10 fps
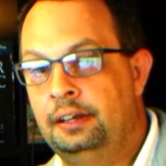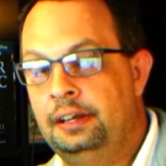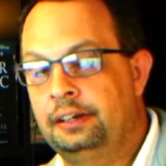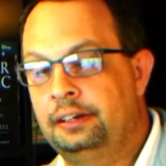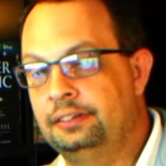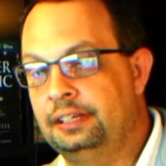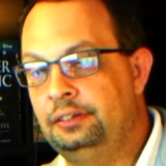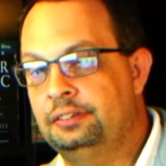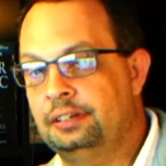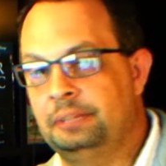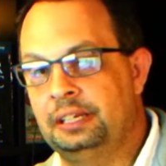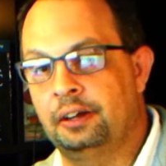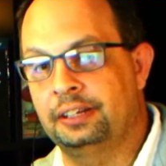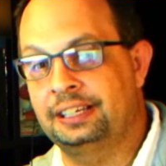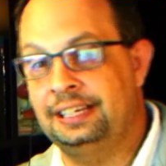Because they do something
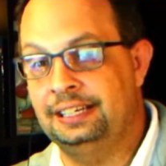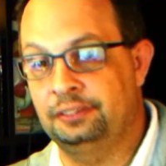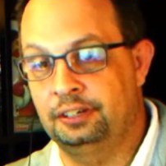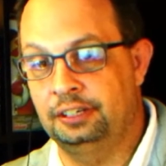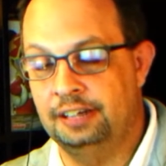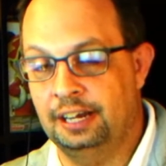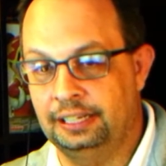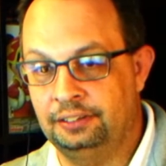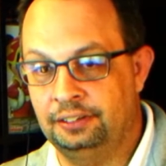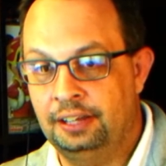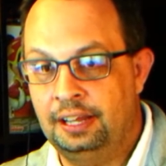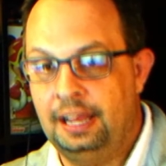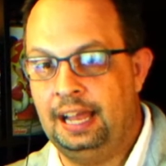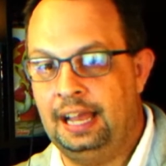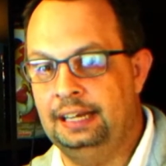called a Kiss Goodnight.
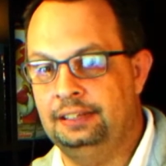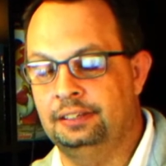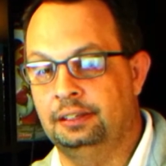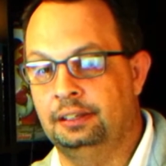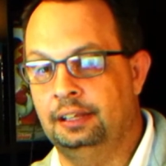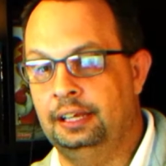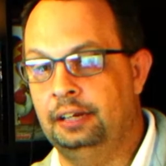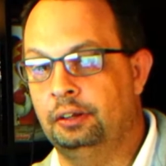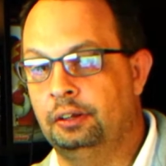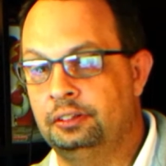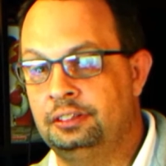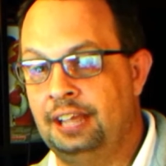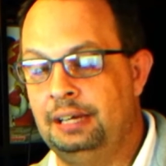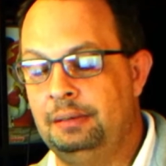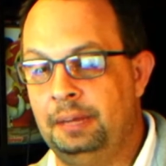And it's a little
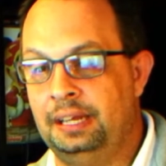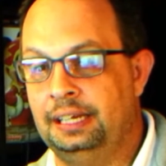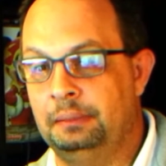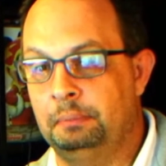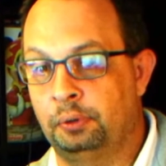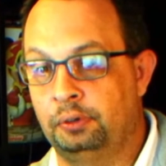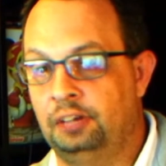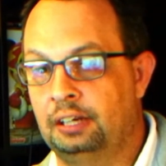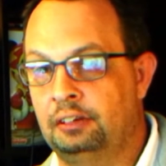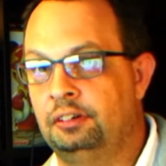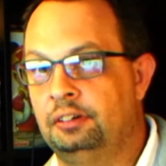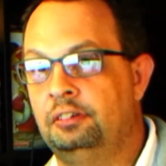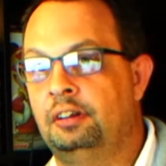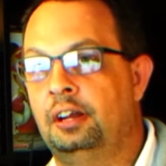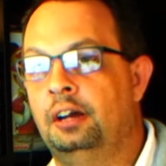10-minute projection
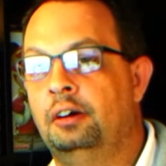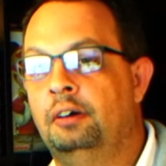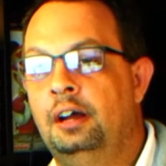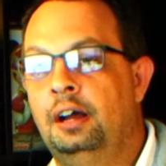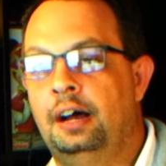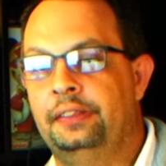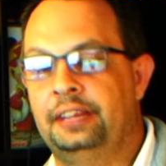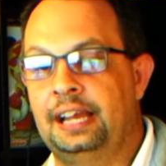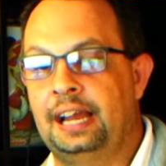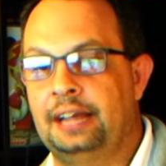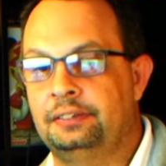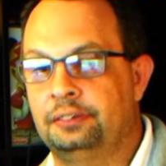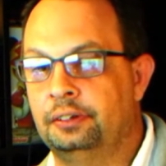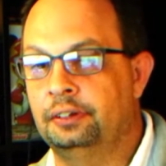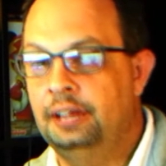show on the
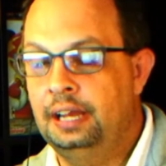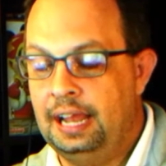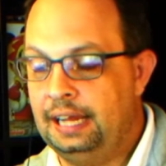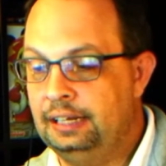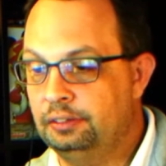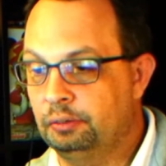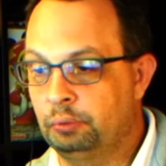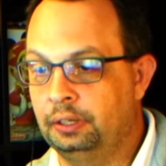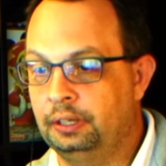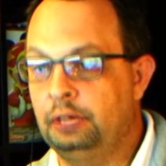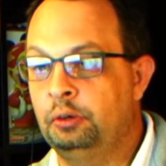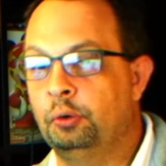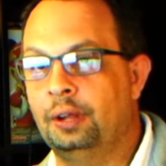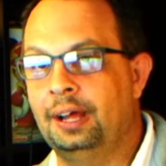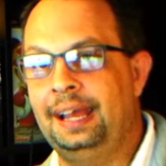castle. And it's a really
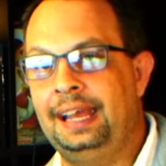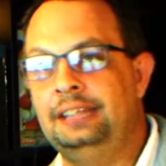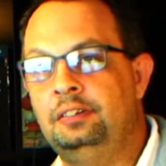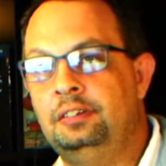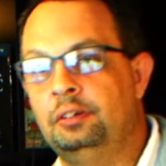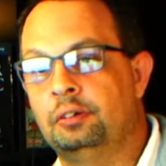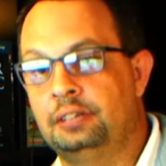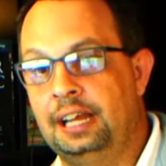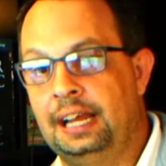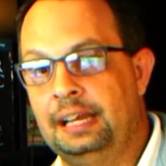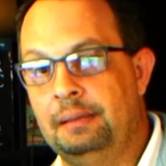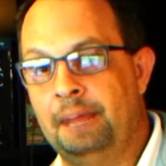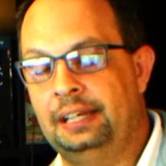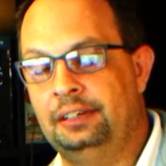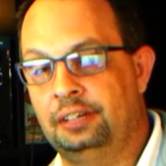cool end to your day at
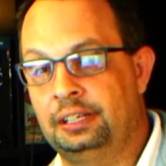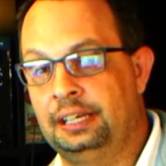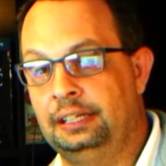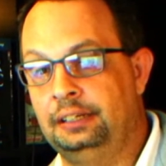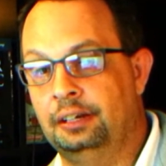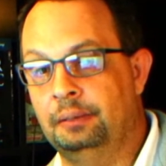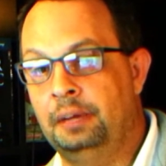Magic Kingdom.